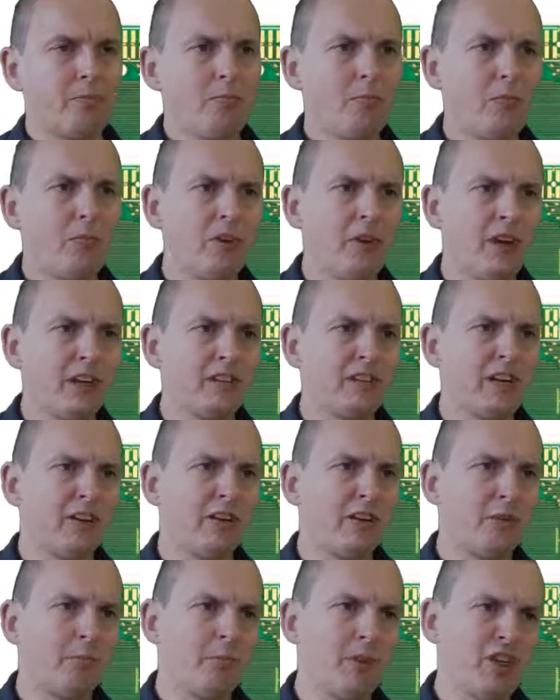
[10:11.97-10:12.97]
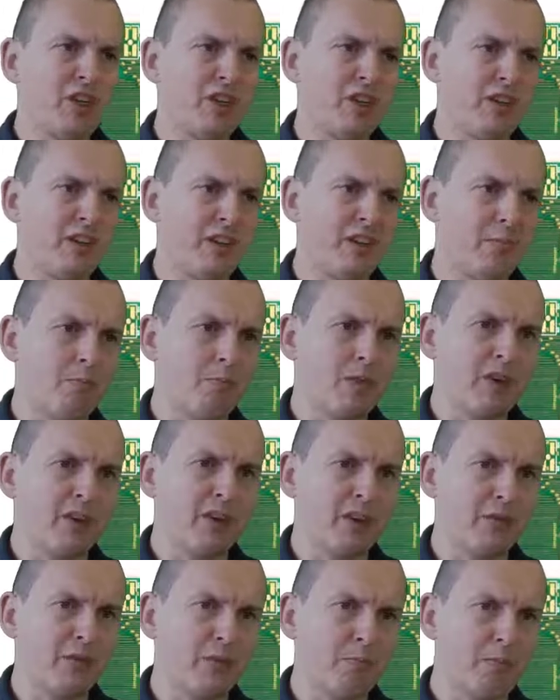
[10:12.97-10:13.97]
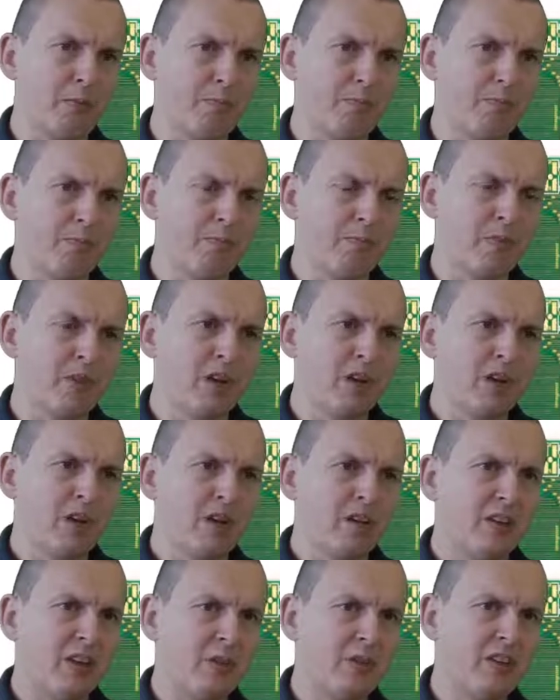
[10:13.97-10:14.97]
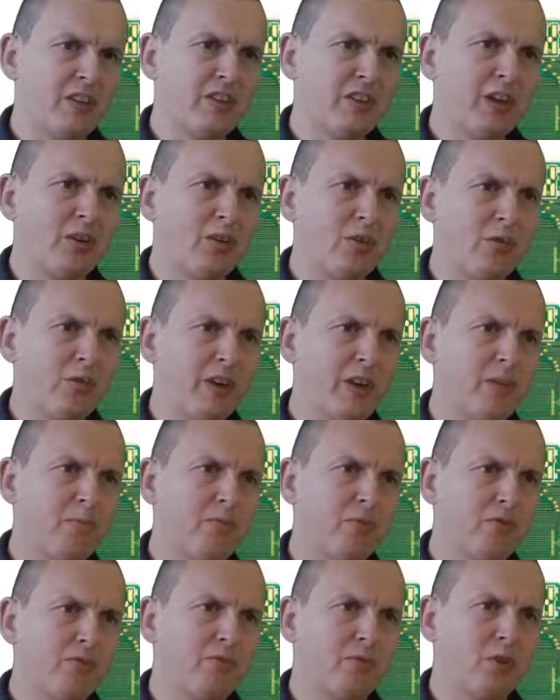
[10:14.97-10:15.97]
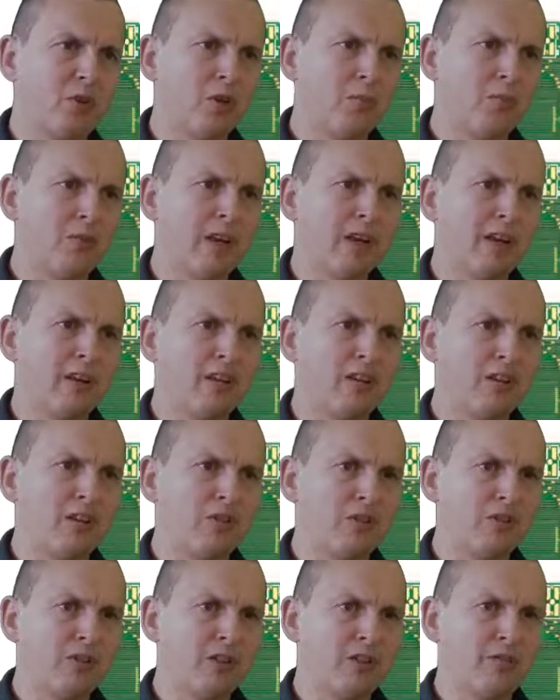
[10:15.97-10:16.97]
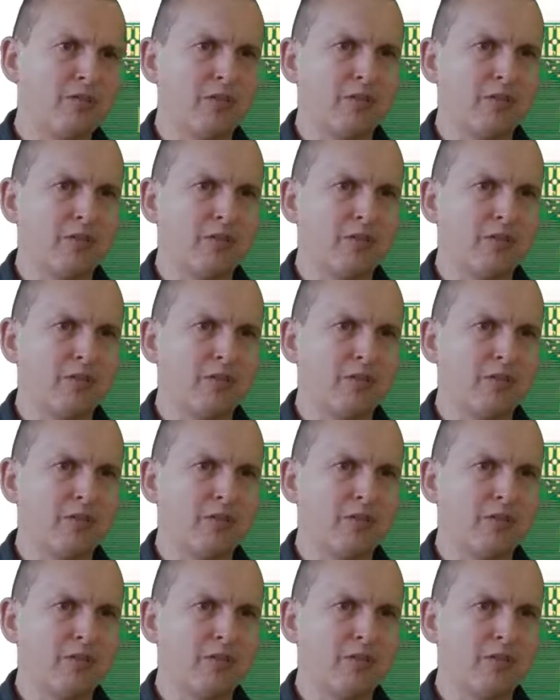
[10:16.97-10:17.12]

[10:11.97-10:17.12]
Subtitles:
hexagonal mesh in the Kapmani group. Now this can already perform like 100 different